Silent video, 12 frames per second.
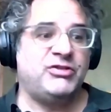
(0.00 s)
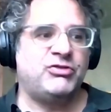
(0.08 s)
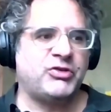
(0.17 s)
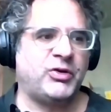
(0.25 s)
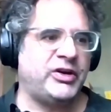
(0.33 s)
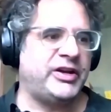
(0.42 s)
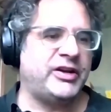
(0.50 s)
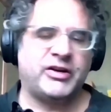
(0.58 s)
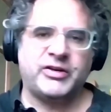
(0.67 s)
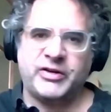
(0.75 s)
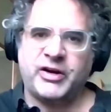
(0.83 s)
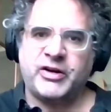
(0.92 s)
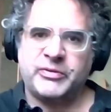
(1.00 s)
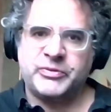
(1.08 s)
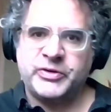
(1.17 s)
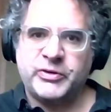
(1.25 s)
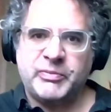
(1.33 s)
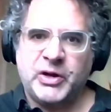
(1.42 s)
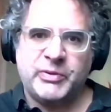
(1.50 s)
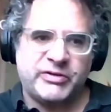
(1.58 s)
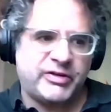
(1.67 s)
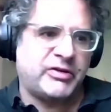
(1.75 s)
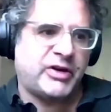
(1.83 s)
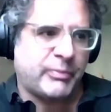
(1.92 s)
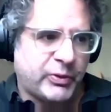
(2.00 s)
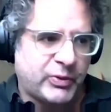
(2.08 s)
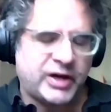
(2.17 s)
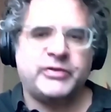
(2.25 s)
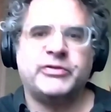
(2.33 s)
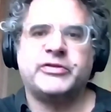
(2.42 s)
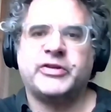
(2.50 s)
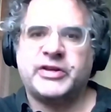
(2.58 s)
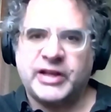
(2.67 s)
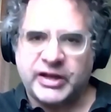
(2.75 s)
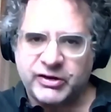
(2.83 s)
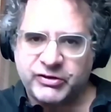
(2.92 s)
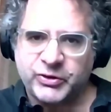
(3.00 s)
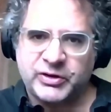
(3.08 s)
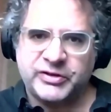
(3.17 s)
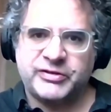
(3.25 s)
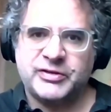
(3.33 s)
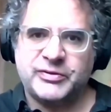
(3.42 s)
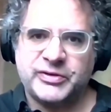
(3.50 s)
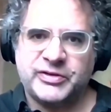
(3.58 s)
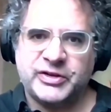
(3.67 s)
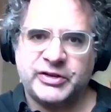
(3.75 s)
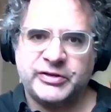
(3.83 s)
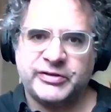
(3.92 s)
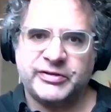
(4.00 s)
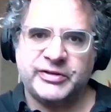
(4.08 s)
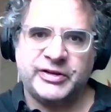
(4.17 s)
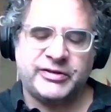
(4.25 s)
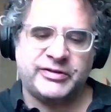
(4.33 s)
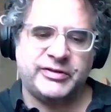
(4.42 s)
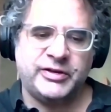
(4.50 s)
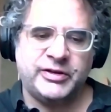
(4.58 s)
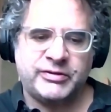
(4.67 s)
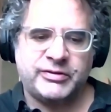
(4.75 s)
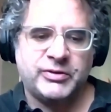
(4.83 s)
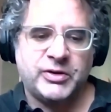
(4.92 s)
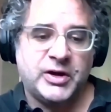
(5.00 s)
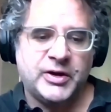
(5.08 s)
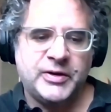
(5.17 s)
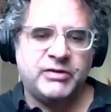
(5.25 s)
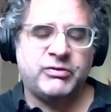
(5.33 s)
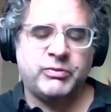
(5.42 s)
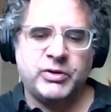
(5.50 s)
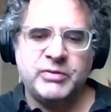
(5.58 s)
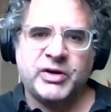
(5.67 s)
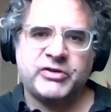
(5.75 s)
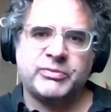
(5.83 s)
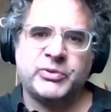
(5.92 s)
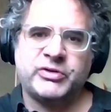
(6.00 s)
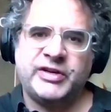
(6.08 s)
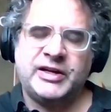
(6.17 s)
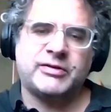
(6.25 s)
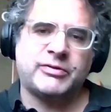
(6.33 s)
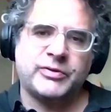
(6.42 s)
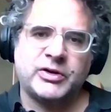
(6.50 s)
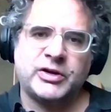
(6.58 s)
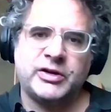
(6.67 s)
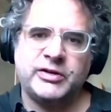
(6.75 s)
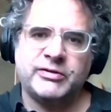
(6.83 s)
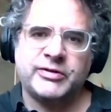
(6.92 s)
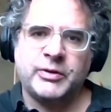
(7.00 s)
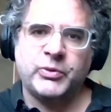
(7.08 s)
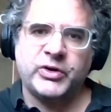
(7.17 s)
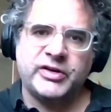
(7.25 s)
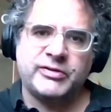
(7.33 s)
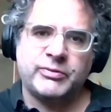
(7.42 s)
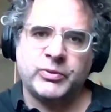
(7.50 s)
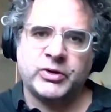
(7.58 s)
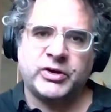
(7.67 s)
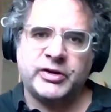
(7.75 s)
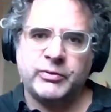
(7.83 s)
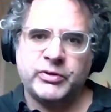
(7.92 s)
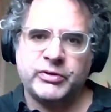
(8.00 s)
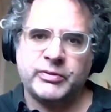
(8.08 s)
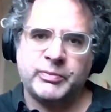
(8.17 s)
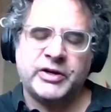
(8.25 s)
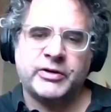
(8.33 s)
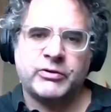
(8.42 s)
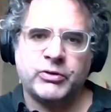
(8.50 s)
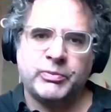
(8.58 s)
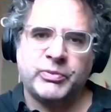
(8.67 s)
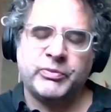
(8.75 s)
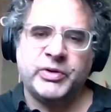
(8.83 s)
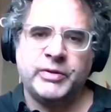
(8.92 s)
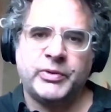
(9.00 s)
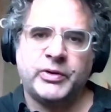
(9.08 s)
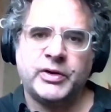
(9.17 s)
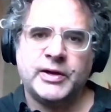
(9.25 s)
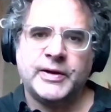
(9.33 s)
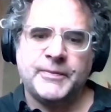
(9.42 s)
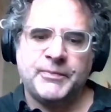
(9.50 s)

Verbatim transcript: enjoy our our good moments, our number ones, our getting shortlisted for things. It's it's it's really much more satisfying in some ways working with a bigger group of people.